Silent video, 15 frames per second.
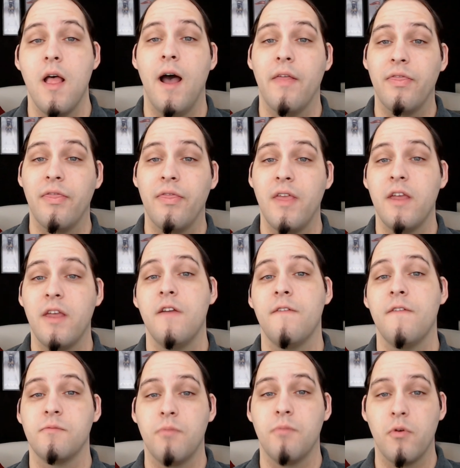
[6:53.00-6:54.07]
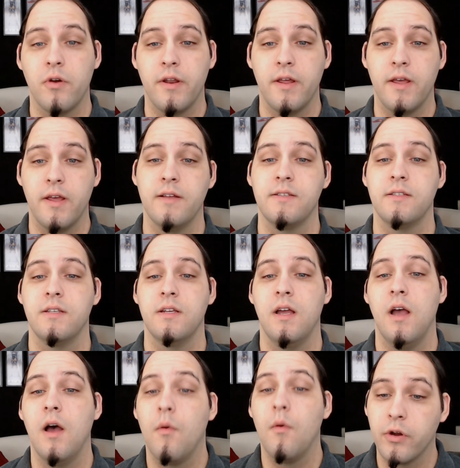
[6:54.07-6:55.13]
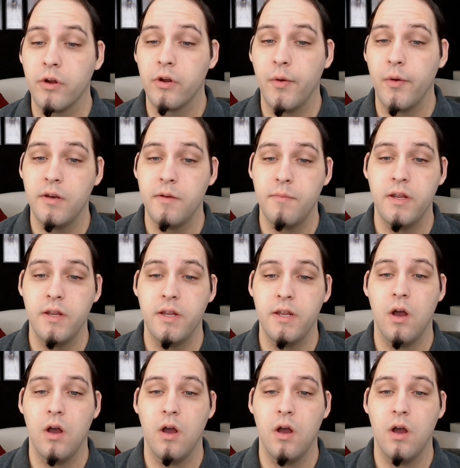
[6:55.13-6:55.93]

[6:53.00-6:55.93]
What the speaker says: thank you for supporting us. We're going to be